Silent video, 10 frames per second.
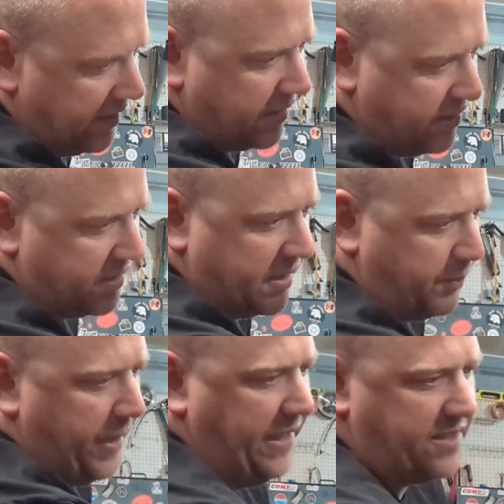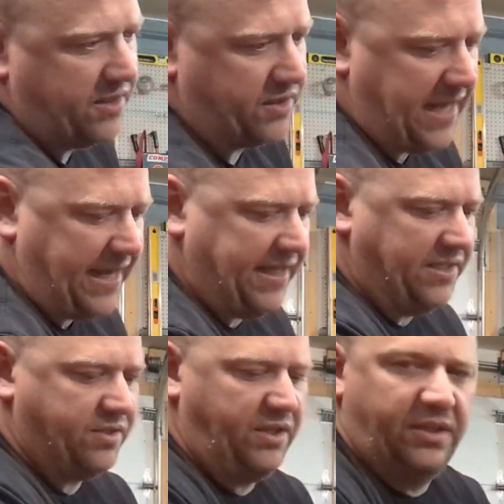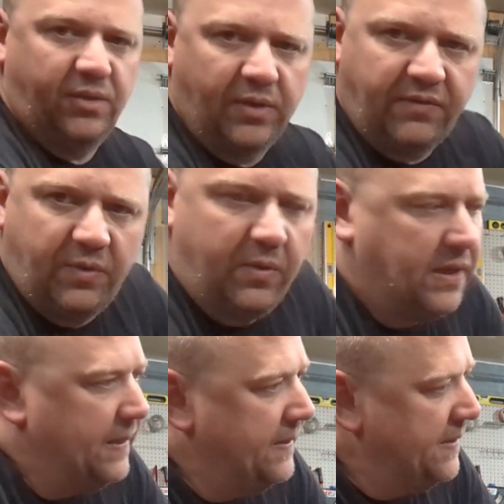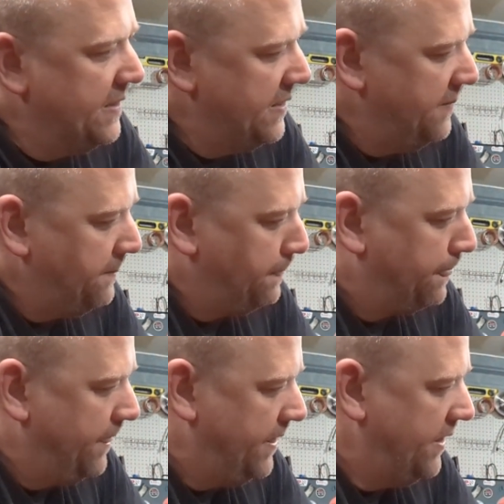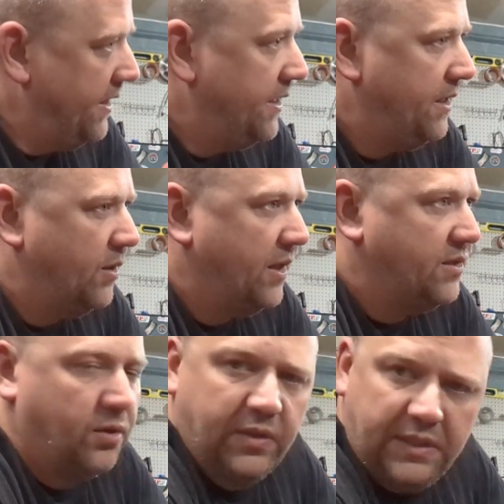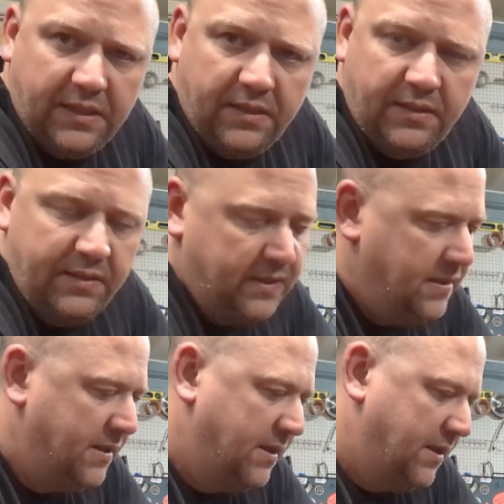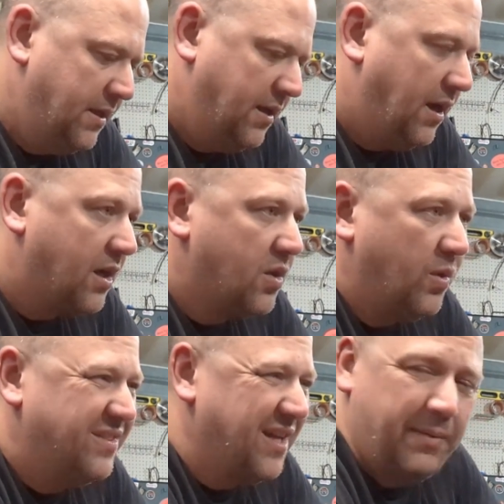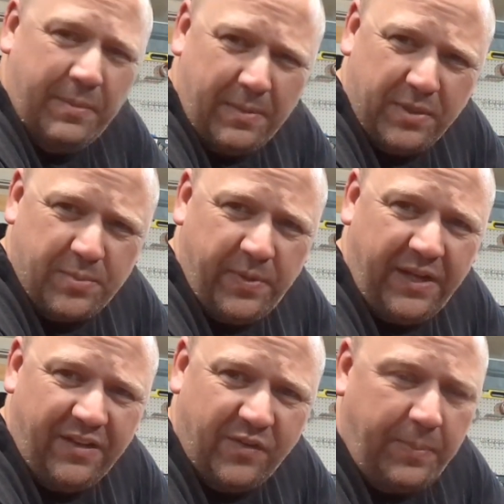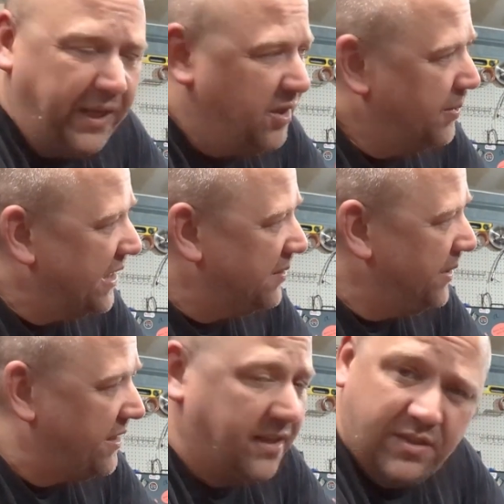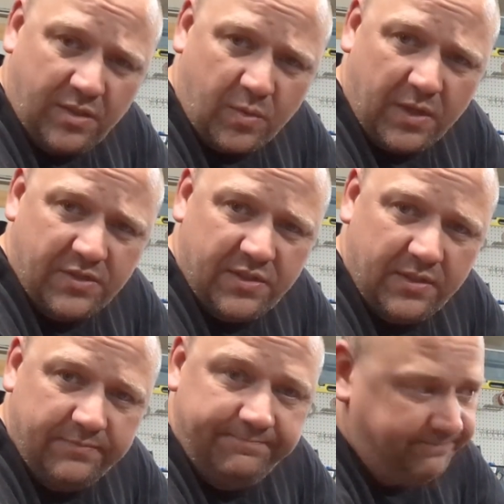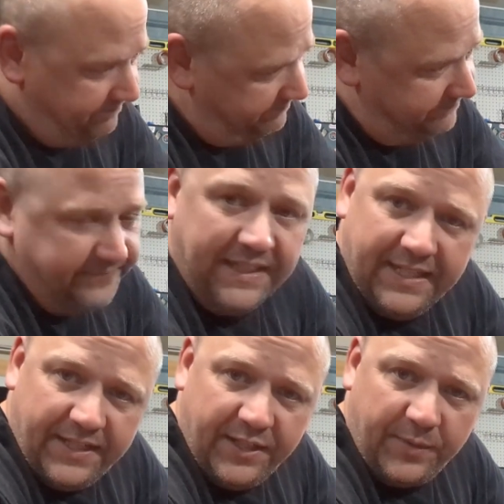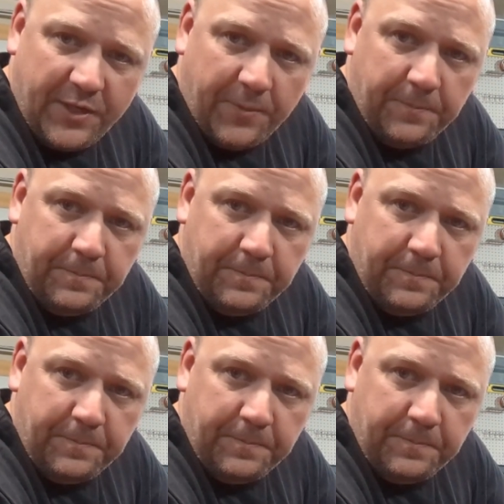Because the paint's still tacky, so you can do whatever you want. You know, I told Arca one time, I'm not much of a painter, but I can make things look worse. There we go.